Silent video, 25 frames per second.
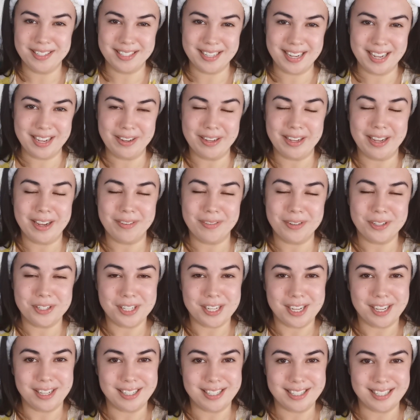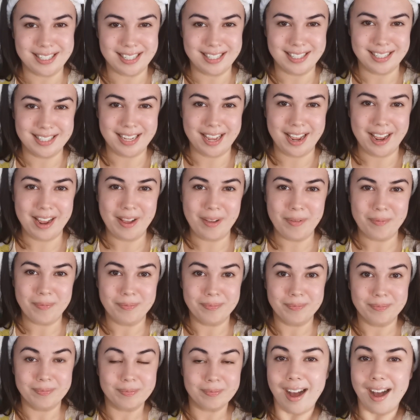skincare routine is the
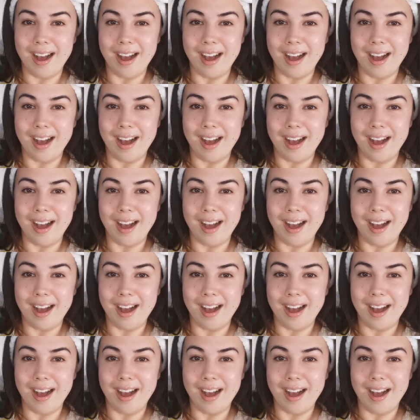same.